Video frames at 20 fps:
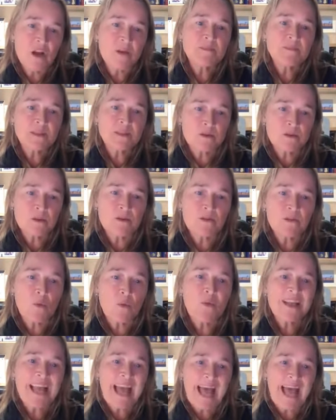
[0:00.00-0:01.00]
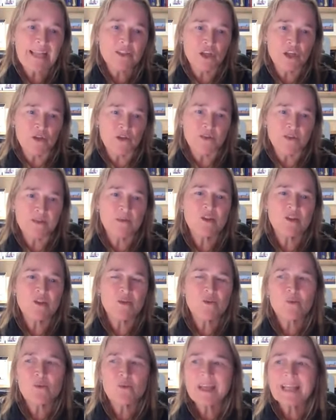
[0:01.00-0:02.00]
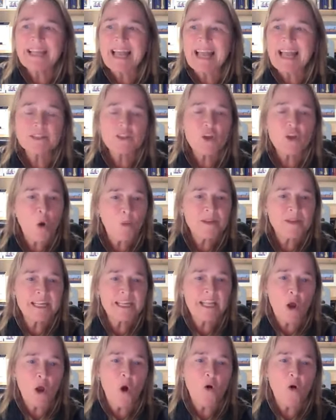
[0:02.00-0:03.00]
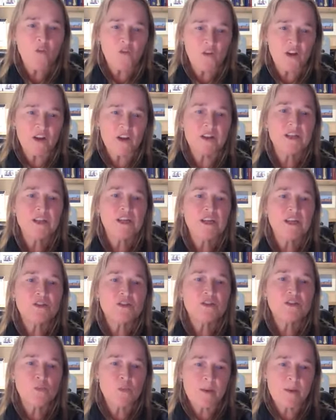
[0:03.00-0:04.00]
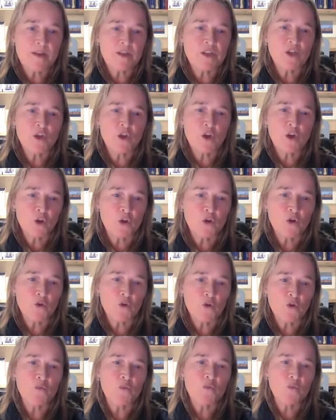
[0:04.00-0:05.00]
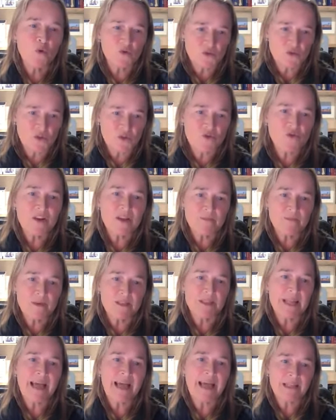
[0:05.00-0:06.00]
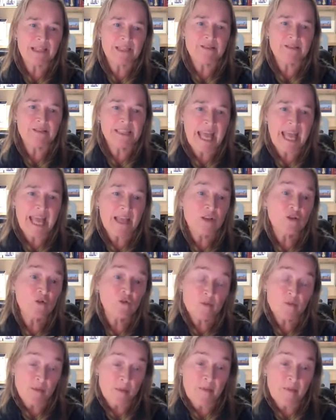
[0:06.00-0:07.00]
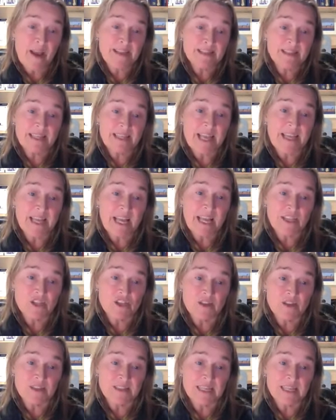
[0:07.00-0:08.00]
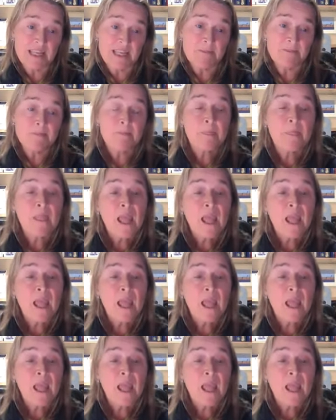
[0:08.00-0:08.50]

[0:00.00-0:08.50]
that we can use, which we less commonly offer to women who want a treatment and can take or are prepared to take HRT.